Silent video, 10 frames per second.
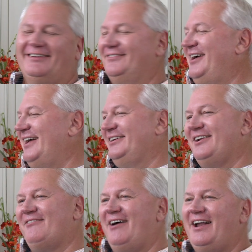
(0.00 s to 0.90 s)
going to do well, that. Well,
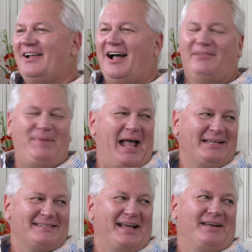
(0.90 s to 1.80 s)
you know what? I'll
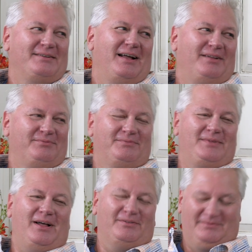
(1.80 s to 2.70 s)
pass that. I'll.
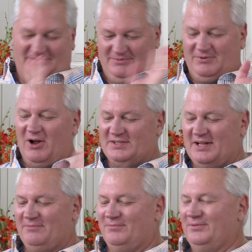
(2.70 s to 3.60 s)
I'll You'll cross, cross